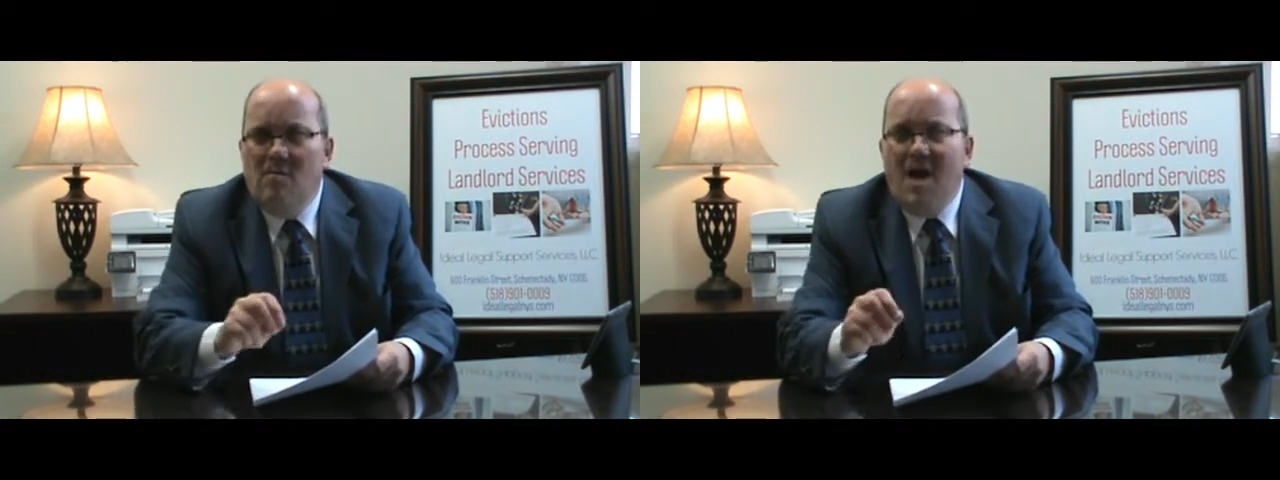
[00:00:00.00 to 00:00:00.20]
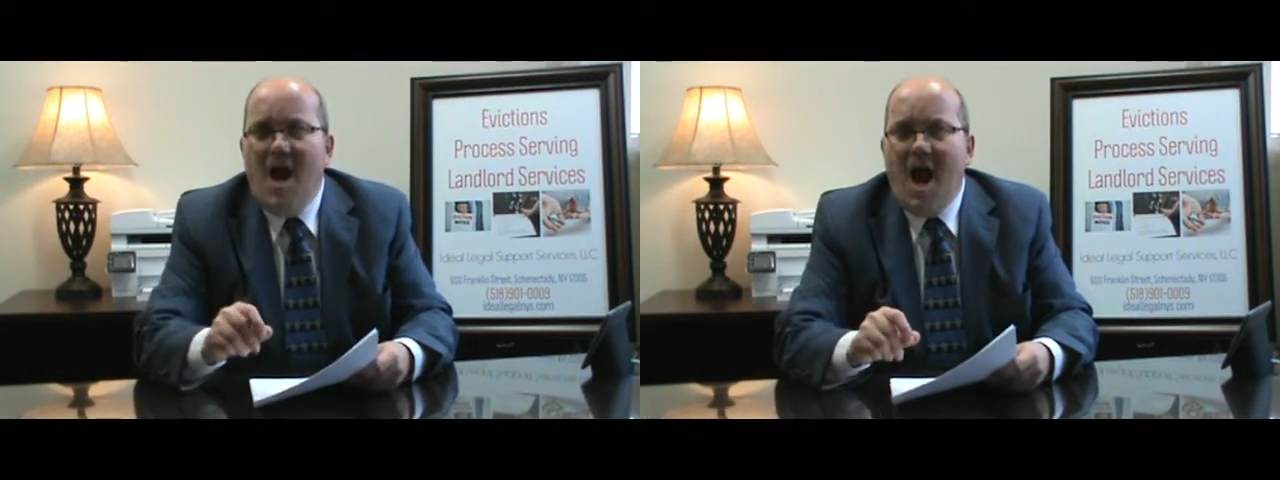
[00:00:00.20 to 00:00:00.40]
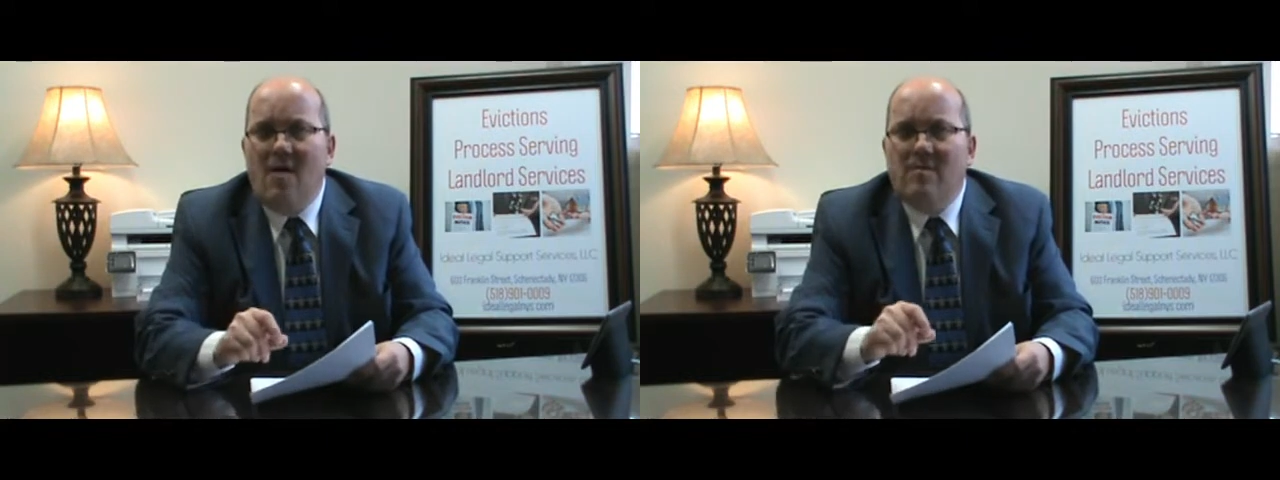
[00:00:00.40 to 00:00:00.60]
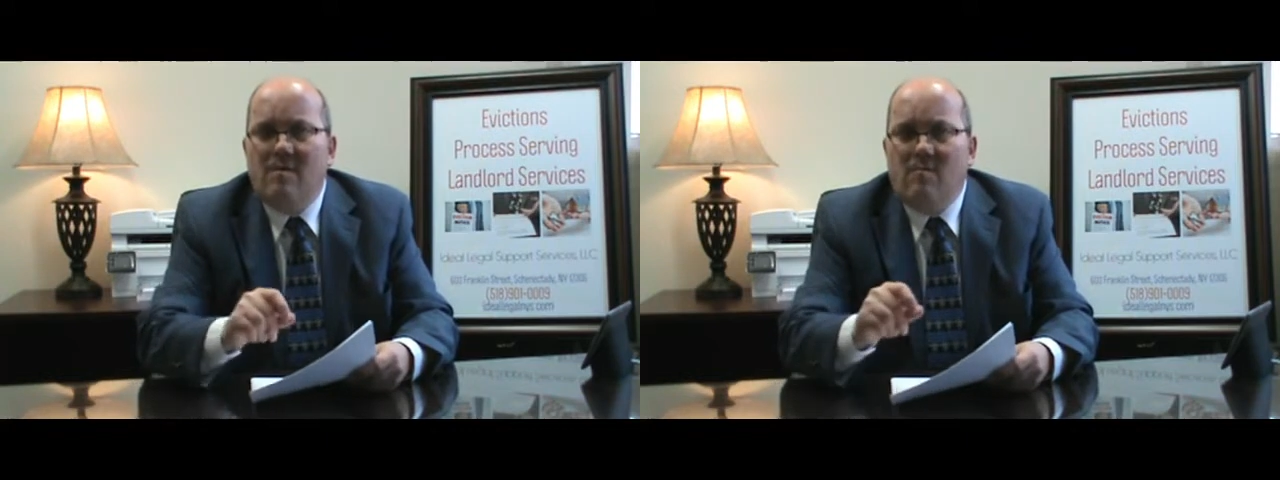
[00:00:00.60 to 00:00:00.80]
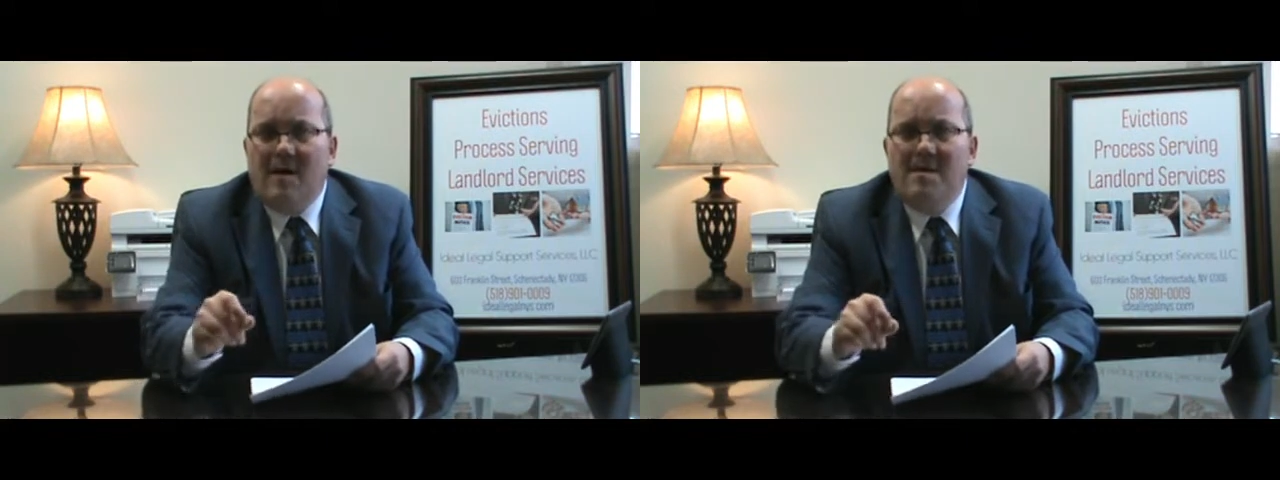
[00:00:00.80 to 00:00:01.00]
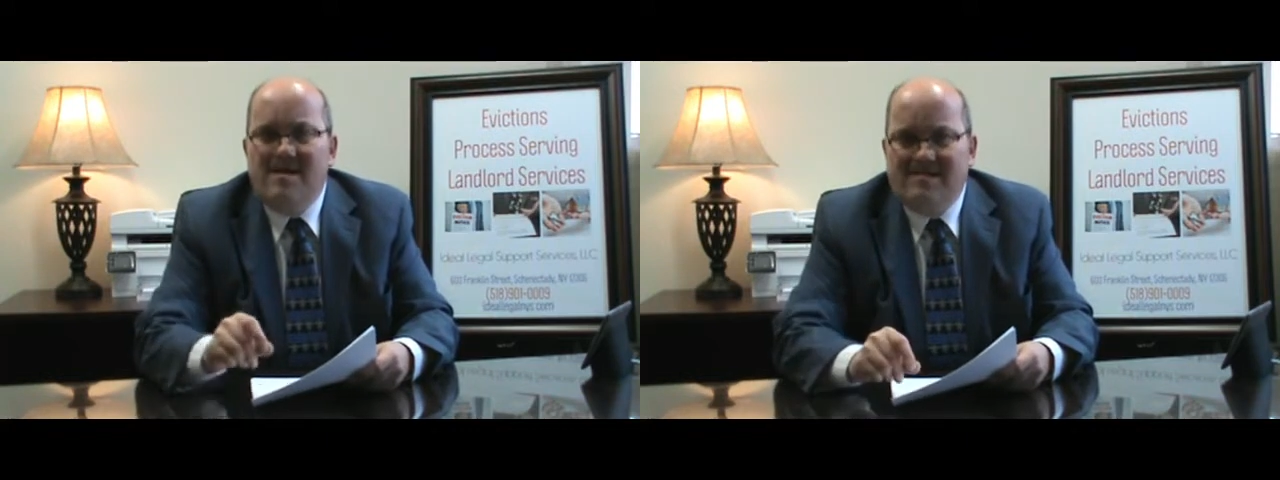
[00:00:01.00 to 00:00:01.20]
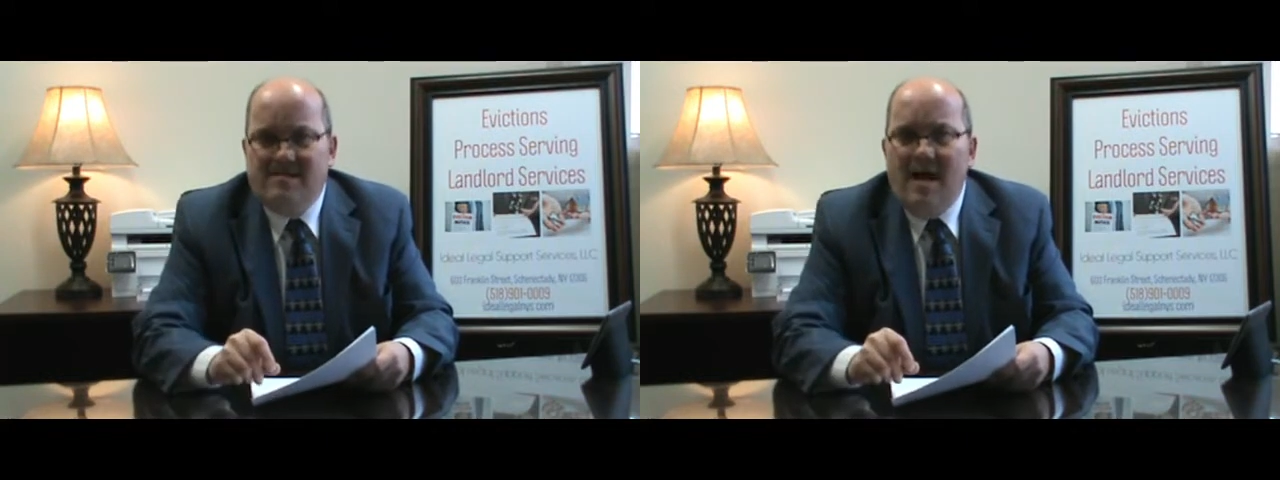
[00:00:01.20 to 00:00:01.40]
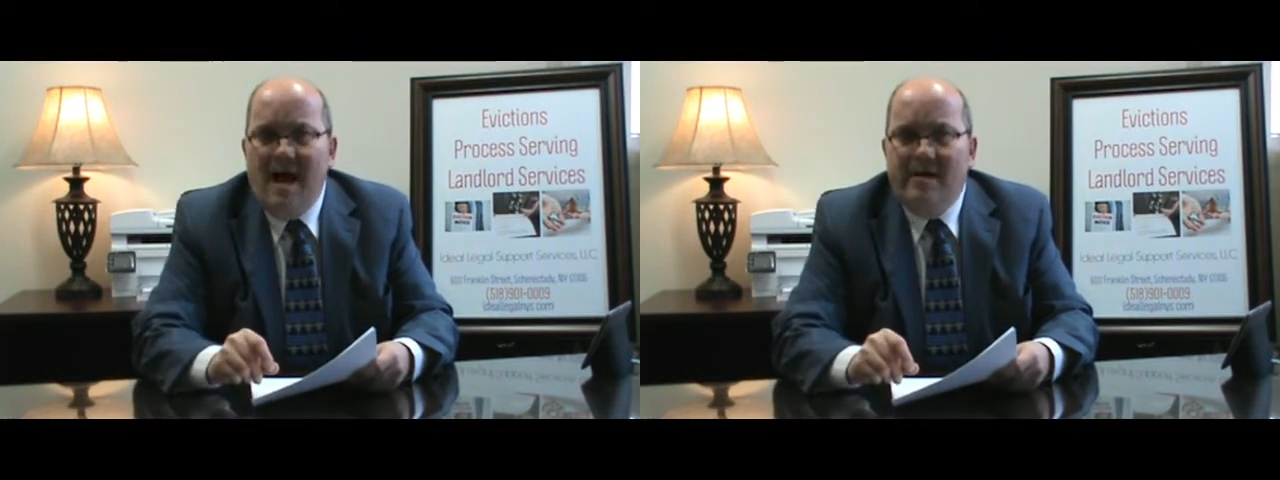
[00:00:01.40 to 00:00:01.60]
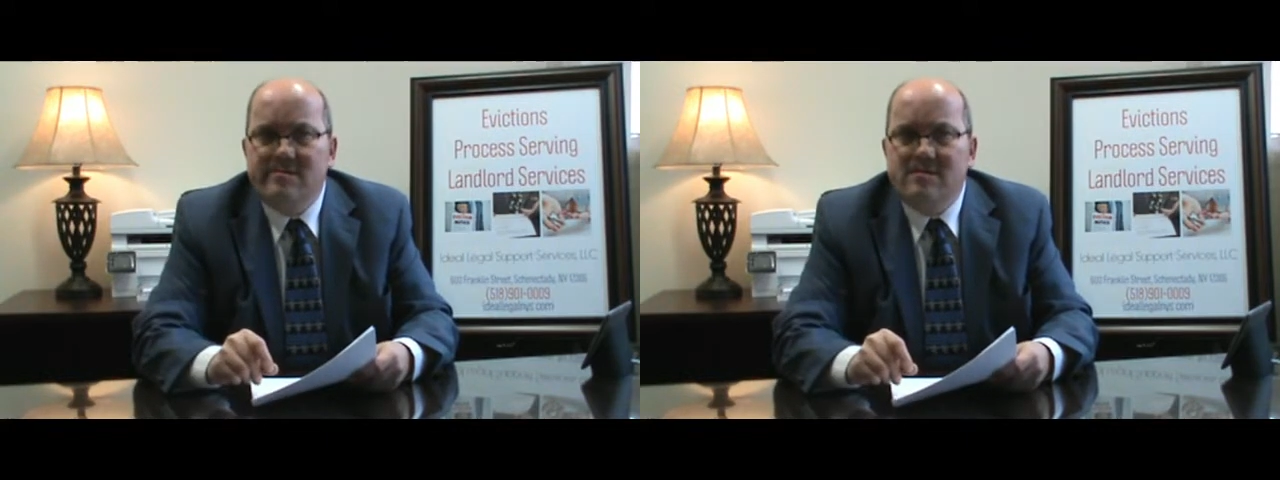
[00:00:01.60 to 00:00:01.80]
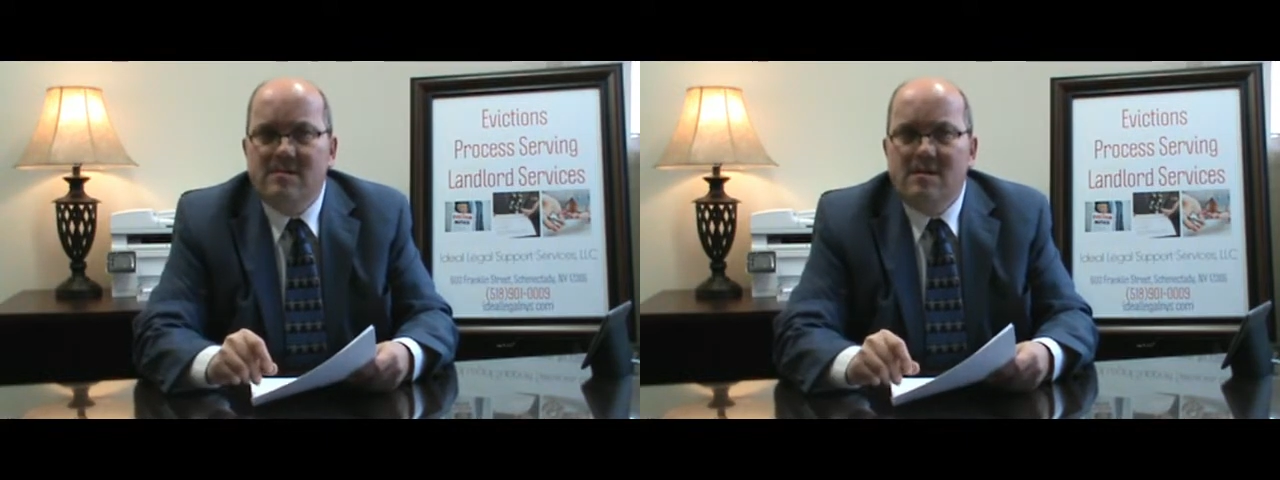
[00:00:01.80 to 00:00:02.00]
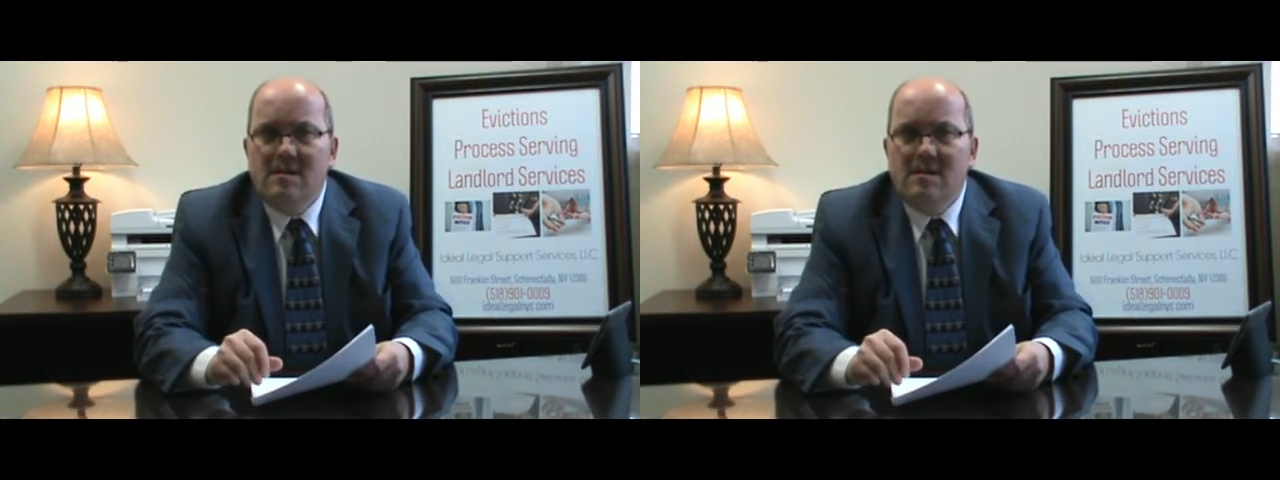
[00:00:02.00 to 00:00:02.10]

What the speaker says: they are and what they said,